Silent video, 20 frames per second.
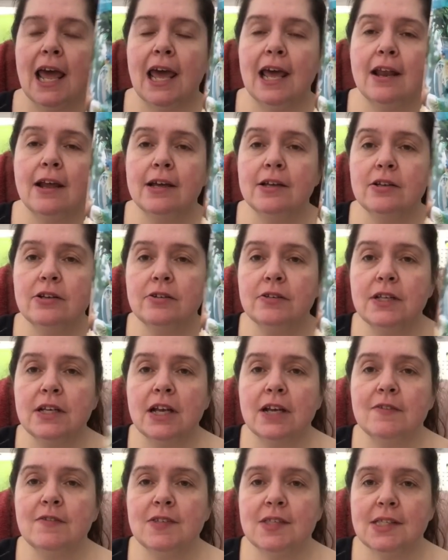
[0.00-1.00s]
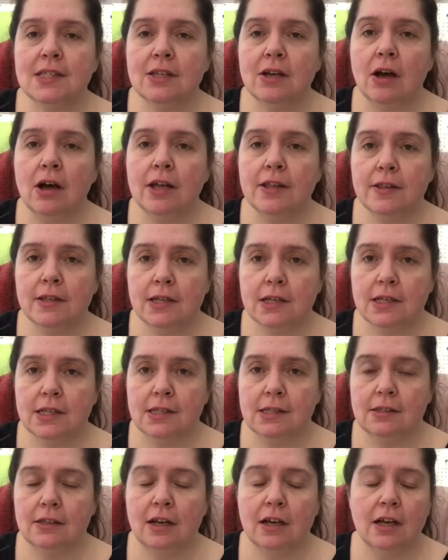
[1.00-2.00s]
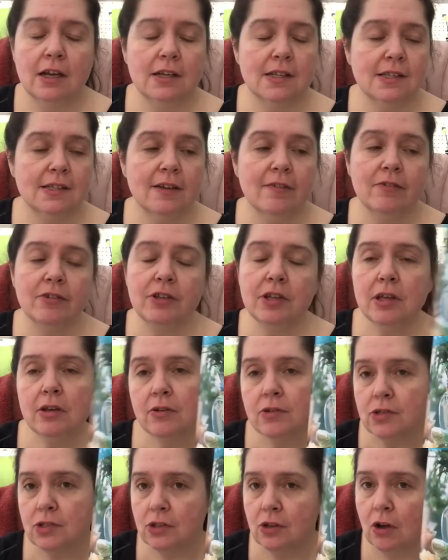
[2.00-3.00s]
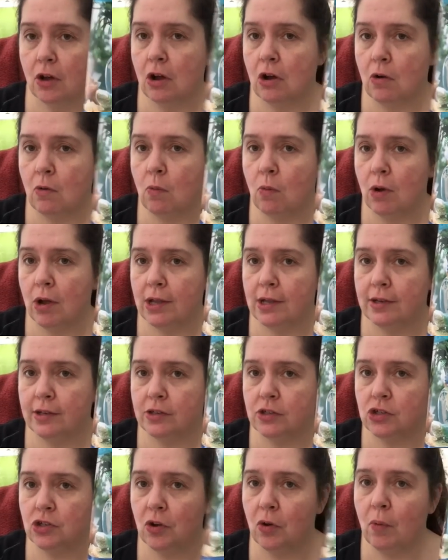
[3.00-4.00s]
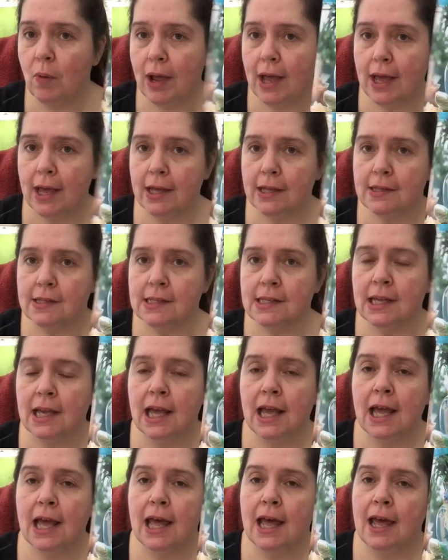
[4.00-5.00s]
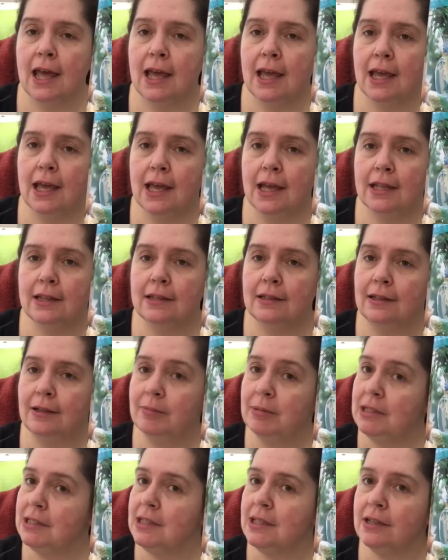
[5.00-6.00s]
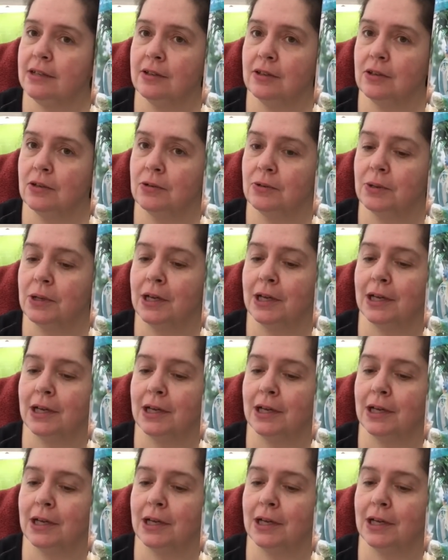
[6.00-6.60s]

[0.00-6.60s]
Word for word: And I know that I saw this uh, several years ago in a Joann's and let me tell you,